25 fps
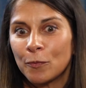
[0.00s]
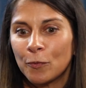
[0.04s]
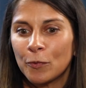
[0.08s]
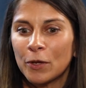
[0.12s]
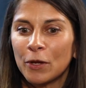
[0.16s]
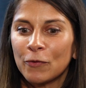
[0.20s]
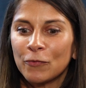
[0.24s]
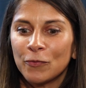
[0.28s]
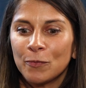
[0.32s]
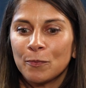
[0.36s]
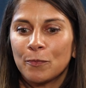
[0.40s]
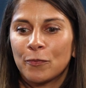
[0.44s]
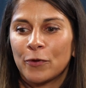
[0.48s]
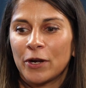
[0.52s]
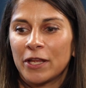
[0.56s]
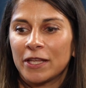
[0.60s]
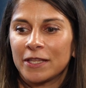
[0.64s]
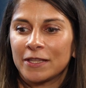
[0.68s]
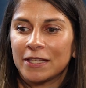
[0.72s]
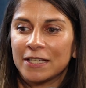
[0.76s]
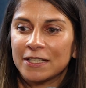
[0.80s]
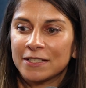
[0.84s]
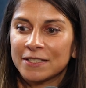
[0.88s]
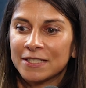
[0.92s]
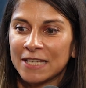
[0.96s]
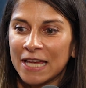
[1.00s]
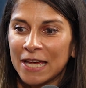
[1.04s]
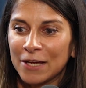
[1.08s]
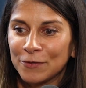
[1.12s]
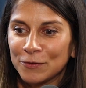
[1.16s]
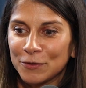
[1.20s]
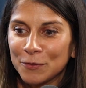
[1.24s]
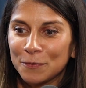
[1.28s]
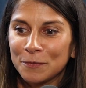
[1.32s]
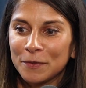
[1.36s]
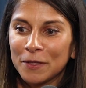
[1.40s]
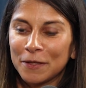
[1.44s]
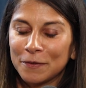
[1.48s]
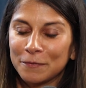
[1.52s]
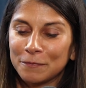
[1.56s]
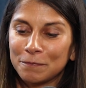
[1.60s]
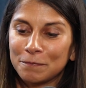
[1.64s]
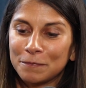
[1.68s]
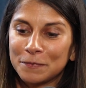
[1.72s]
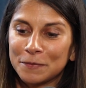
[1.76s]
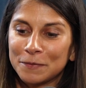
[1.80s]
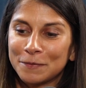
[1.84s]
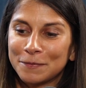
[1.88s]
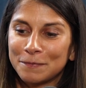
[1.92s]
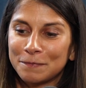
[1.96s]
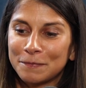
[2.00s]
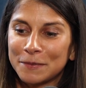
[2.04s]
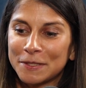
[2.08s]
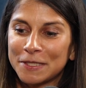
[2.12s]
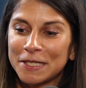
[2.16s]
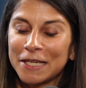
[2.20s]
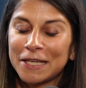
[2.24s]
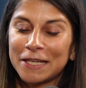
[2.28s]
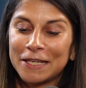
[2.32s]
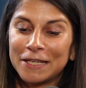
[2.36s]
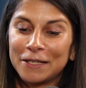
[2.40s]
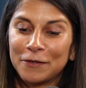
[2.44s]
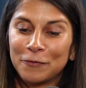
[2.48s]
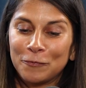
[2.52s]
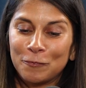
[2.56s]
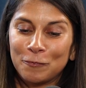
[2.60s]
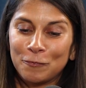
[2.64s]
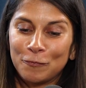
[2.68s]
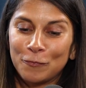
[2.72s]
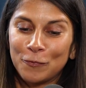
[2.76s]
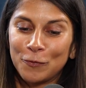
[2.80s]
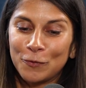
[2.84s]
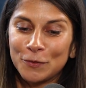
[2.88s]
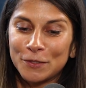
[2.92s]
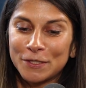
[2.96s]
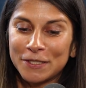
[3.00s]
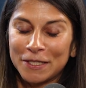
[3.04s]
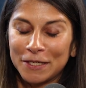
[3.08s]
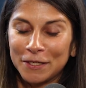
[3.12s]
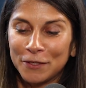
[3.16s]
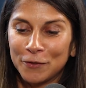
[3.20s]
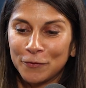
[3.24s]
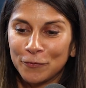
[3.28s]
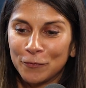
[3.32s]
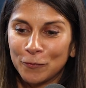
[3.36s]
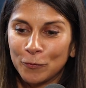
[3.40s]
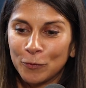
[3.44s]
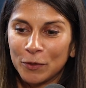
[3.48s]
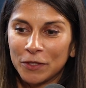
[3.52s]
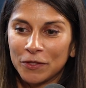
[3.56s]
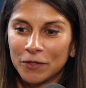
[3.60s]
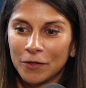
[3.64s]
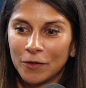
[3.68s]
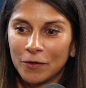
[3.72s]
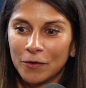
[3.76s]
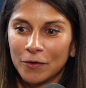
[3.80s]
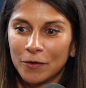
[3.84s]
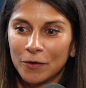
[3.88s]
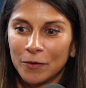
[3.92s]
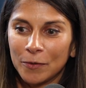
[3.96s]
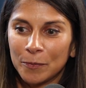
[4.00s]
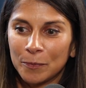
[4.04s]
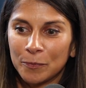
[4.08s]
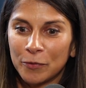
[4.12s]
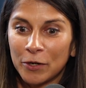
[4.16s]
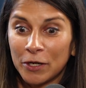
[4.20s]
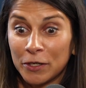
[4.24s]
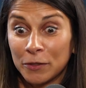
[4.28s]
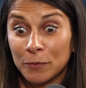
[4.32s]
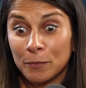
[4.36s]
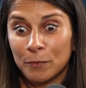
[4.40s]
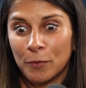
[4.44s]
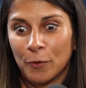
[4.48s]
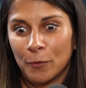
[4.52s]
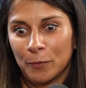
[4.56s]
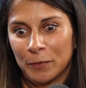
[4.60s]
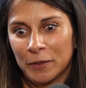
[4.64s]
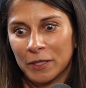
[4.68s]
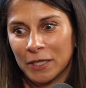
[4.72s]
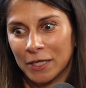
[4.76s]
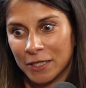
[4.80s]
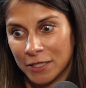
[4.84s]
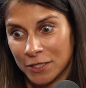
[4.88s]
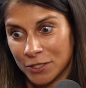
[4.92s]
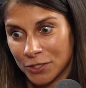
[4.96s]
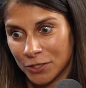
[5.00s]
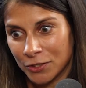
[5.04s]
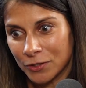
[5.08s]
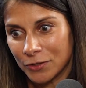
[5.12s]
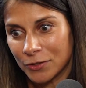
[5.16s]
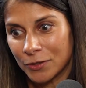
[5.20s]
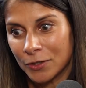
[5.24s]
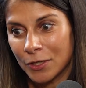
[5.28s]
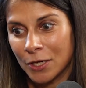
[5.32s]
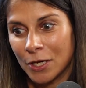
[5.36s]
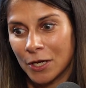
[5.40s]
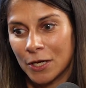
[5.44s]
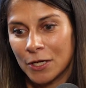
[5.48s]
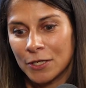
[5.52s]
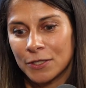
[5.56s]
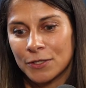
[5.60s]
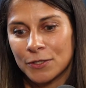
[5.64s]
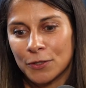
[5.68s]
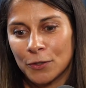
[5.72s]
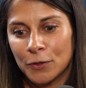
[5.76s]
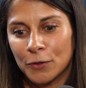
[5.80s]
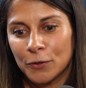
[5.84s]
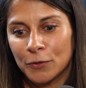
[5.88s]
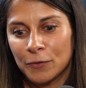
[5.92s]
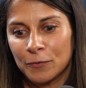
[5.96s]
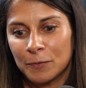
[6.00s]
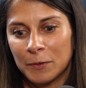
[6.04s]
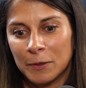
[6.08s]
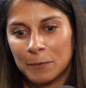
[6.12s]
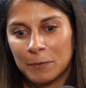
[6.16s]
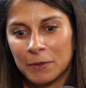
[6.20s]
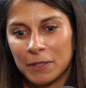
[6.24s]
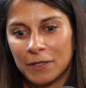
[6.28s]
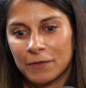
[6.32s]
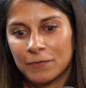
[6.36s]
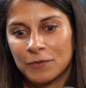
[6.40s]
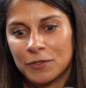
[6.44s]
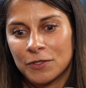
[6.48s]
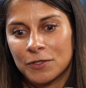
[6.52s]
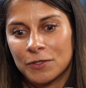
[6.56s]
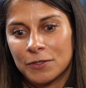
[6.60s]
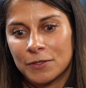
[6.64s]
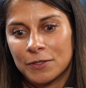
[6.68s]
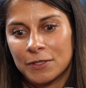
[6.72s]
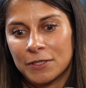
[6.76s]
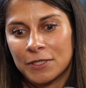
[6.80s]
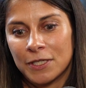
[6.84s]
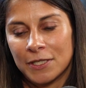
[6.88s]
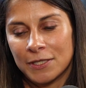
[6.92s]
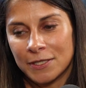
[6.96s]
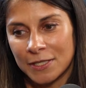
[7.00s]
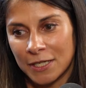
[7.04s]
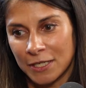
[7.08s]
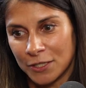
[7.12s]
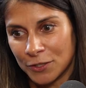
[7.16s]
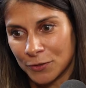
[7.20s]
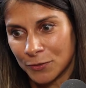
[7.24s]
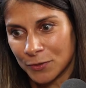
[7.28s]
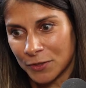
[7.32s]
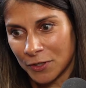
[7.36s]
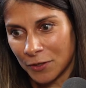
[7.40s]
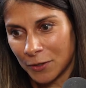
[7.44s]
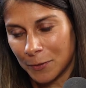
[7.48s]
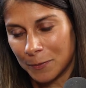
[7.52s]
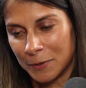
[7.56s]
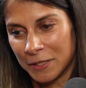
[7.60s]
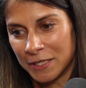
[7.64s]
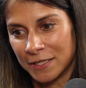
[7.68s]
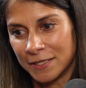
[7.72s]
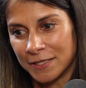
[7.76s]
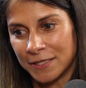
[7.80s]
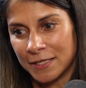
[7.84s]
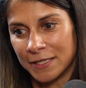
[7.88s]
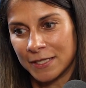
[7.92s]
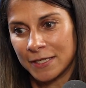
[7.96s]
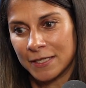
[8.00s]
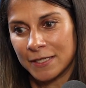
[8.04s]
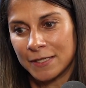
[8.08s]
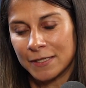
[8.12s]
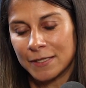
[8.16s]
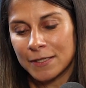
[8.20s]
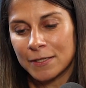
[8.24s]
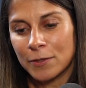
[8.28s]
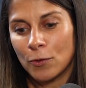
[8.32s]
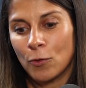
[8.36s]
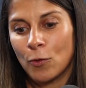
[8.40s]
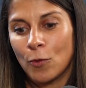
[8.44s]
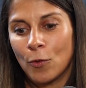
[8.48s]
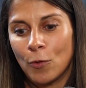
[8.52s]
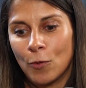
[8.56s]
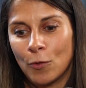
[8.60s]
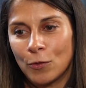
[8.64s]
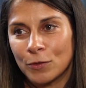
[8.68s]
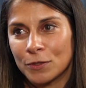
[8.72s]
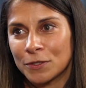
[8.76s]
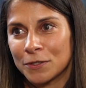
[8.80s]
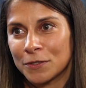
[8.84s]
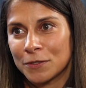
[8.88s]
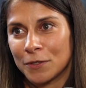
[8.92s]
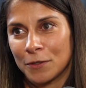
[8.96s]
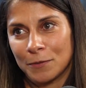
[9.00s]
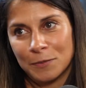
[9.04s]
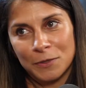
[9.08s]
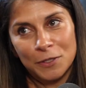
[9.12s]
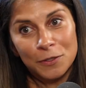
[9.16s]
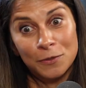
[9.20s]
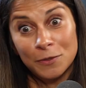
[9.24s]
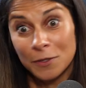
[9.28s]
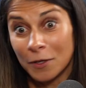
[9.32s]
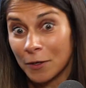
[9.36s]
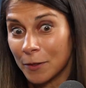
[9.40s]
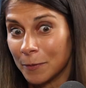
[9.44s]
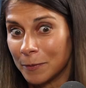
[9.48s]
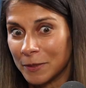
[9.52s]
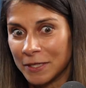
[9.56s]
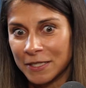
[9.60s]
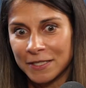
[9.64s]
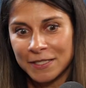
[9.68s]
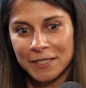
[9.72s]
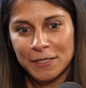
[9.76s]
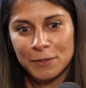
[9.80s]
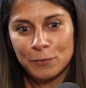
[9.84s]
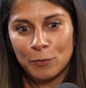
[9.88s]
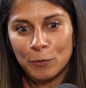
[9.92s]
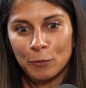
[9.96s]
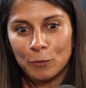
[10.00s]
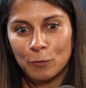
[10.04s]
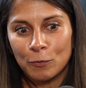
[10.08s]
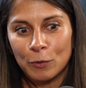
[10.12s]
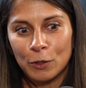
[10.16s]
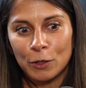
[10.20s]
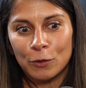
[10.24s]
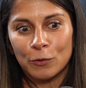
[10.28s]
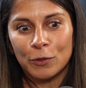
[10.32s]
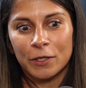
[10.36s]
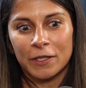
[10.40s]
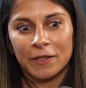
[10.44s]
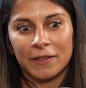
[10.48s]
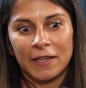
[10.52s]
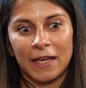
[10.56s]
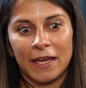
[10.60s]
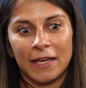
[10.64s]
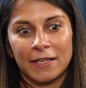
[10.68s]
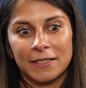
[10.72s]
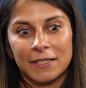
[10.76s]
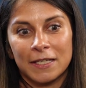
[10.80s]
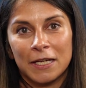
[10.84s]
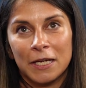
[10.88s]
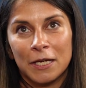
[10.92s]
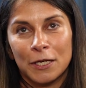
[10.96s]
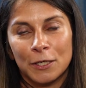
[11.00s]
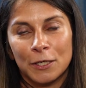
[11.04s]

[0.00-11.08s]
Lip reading: we often break that down. So particularly, I always think of with our pregnant population. So if people have gestational diabetes or type 2 diabetes, we'll look at that